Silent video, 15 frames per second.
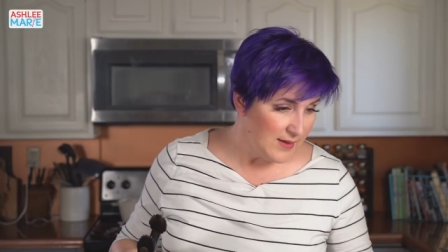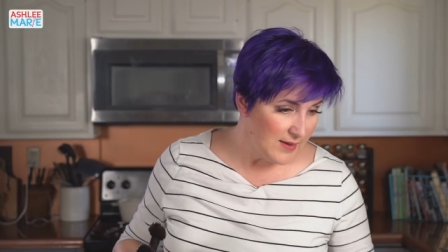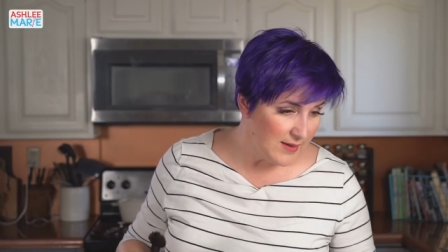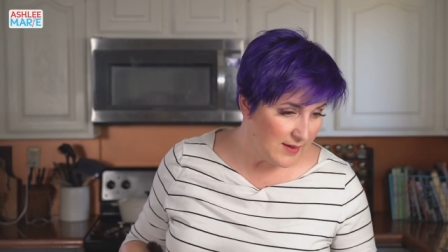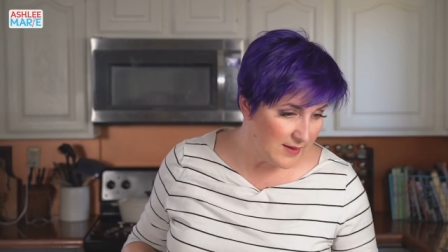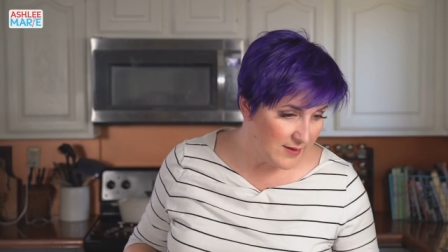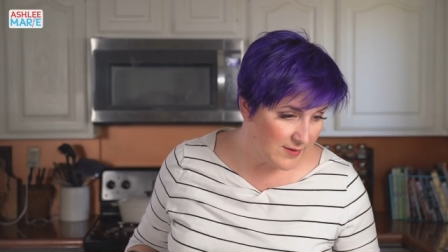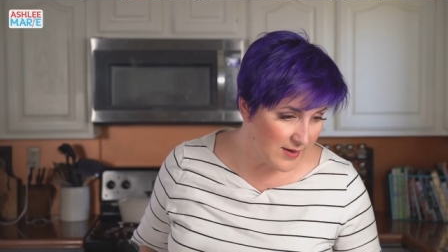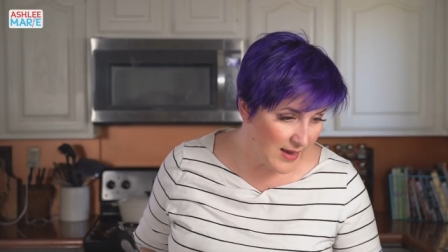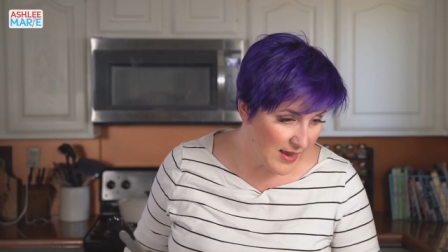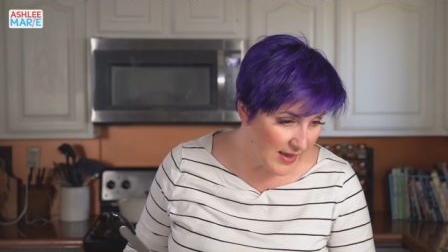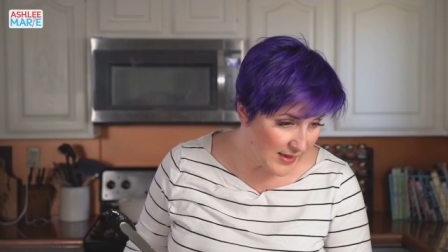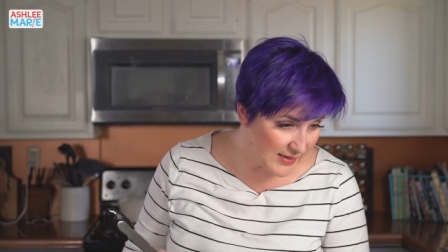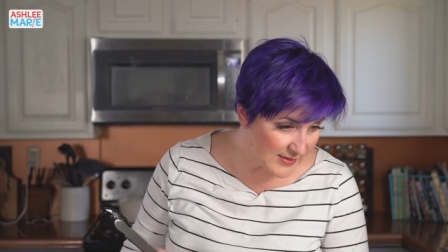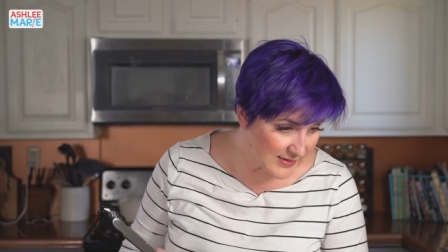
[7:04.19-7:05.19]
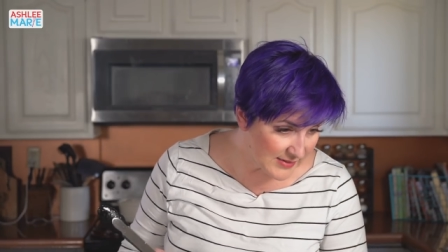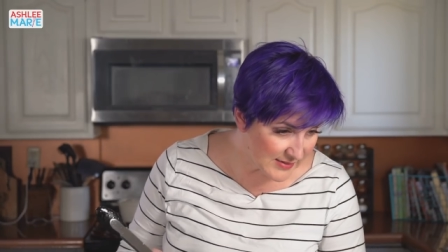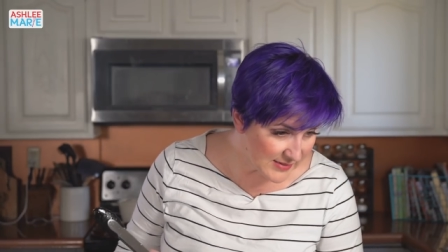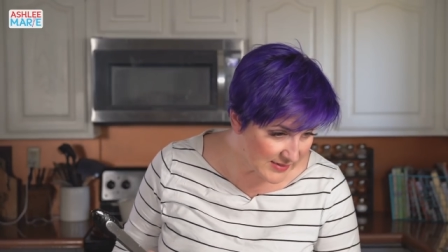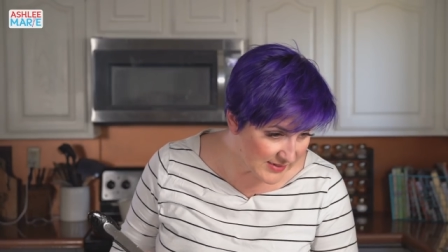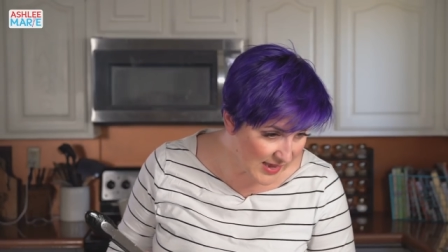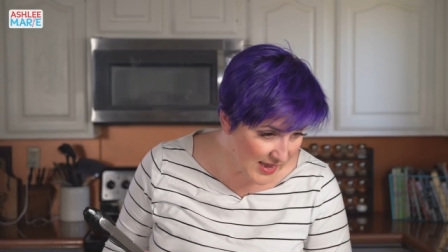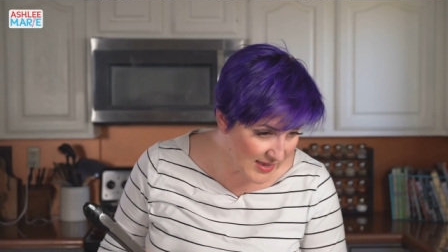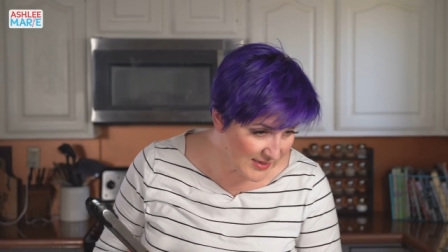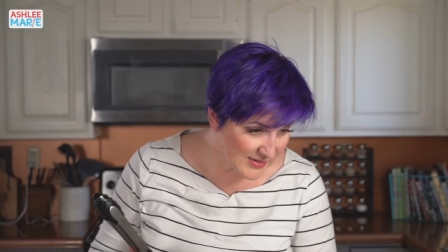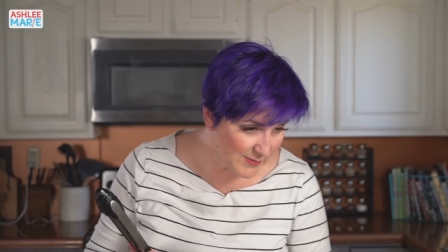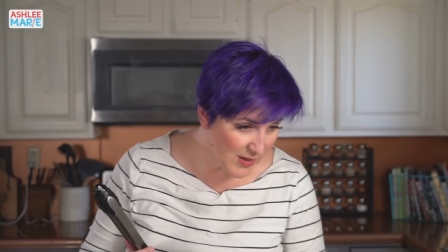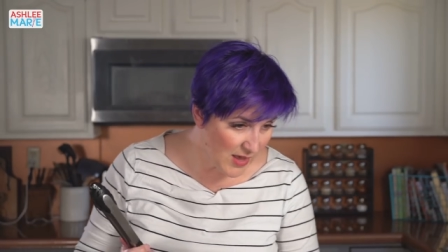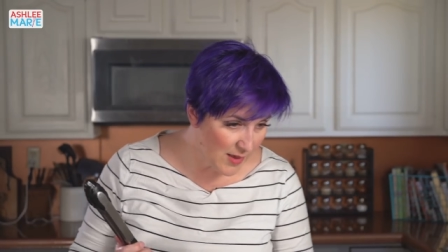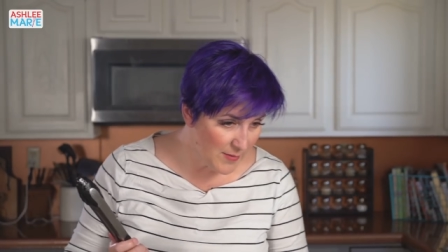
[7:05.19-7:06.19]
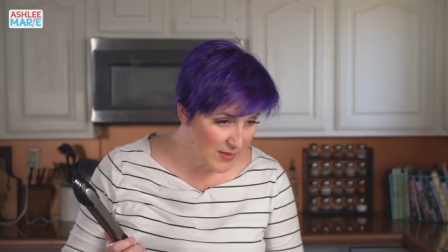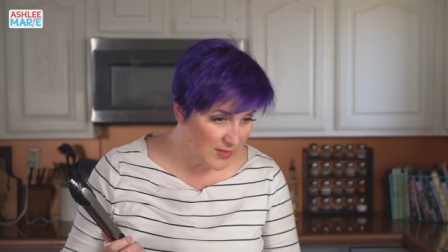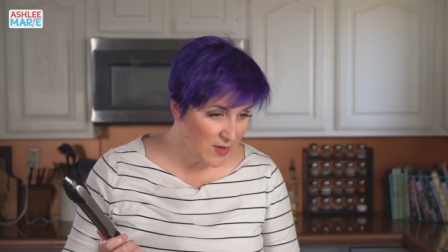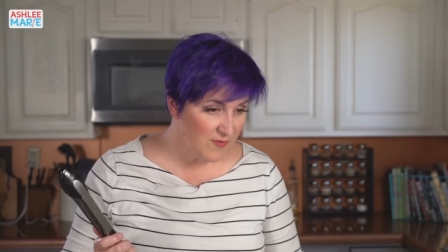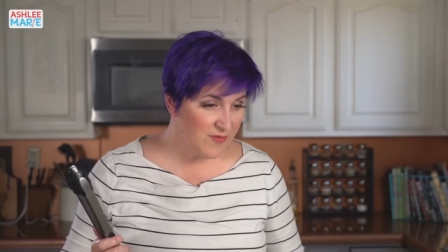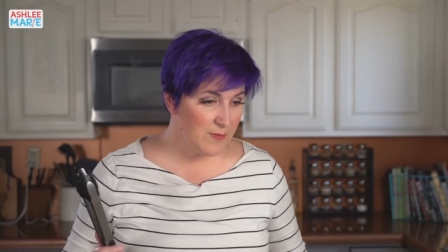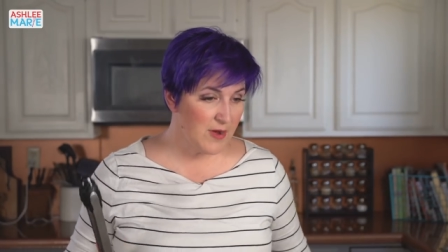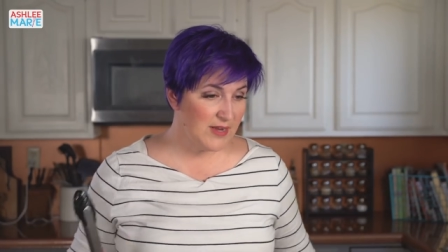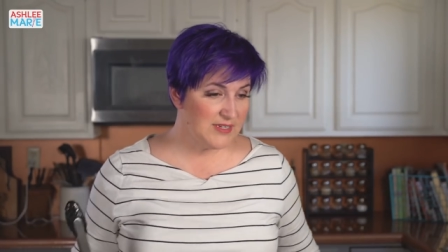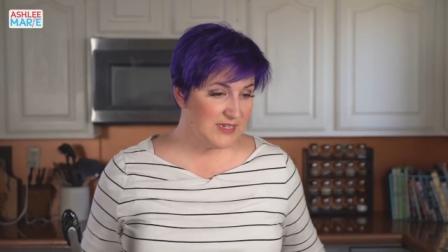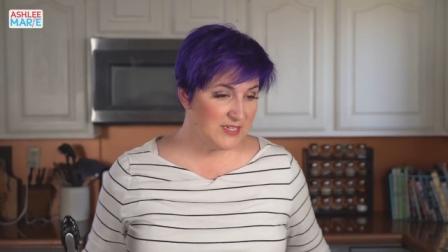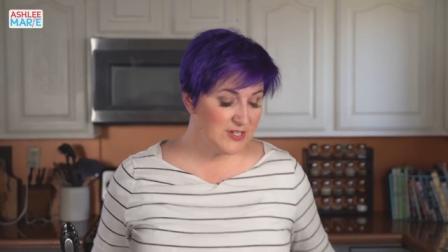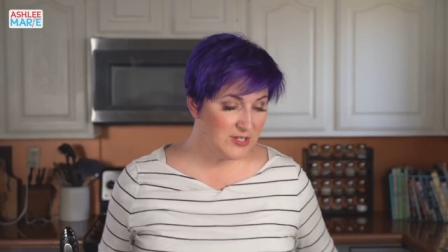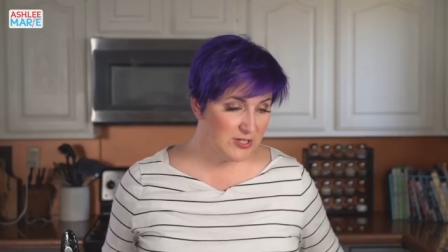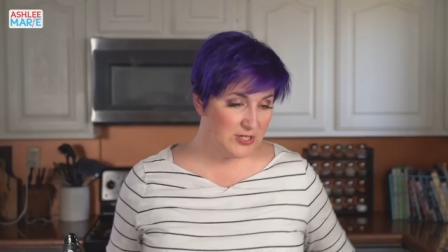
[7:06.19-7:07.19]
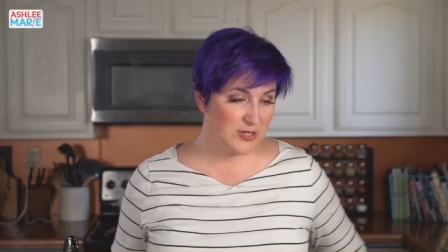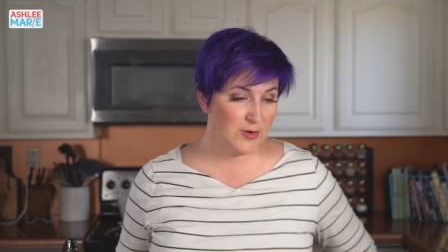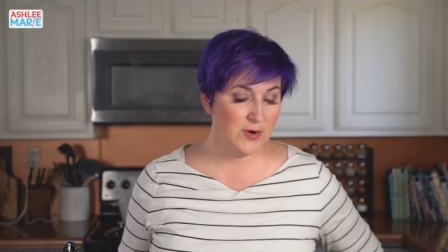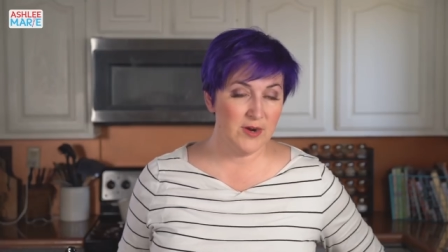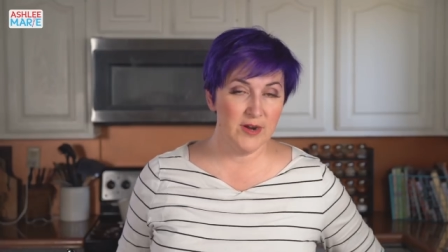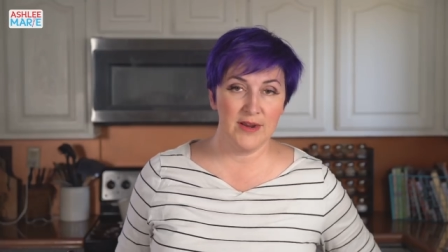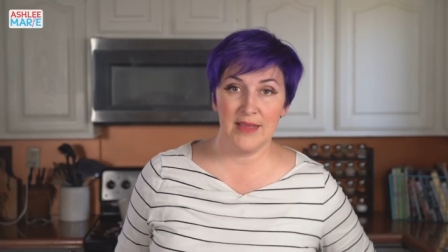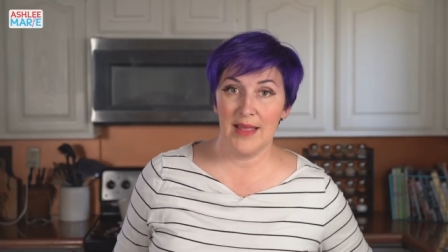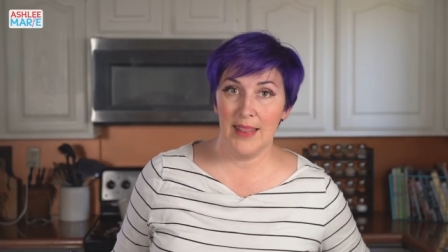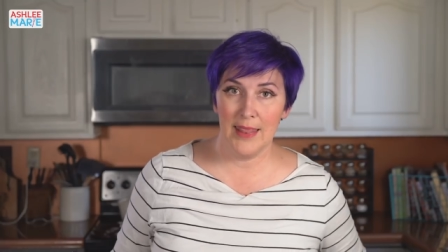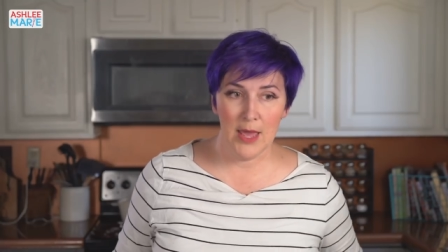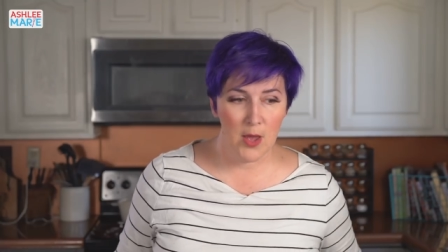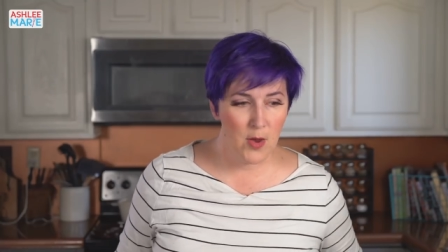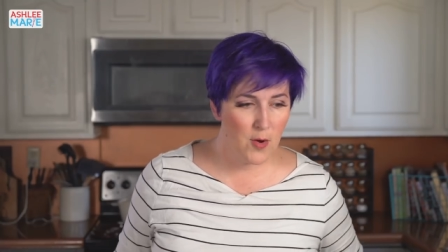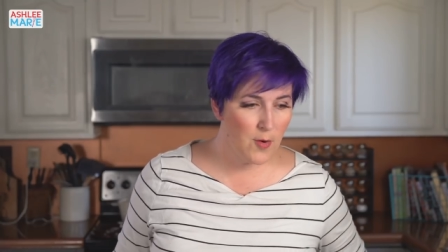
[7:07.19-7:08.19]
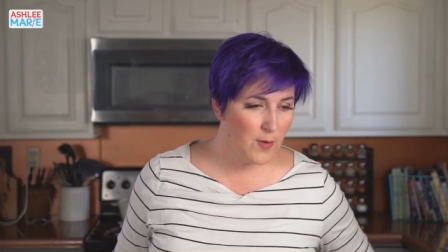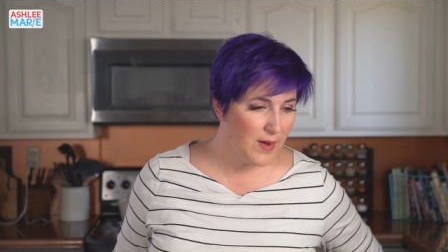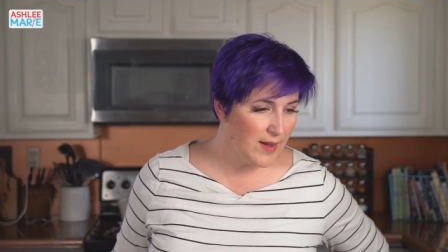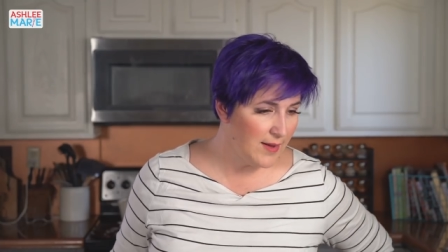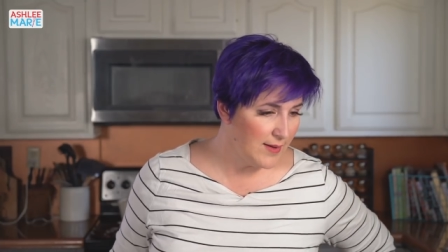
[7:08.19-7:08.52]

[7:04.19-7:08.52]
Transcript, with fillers: Alright, Zion's mom, hello from Rochester, New York. Hello.